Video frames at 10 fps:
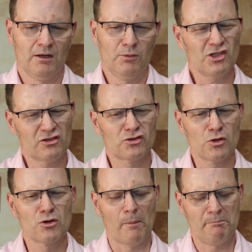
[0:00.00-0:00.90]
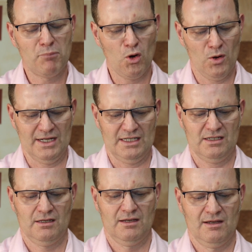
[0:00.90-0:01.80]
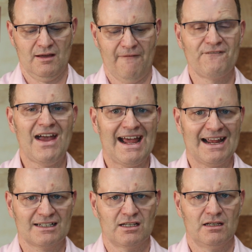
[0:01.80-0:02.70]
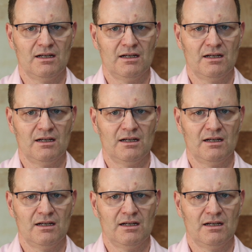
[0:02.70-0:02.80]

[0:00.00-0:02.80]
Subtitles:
Which is true to a point. Fact,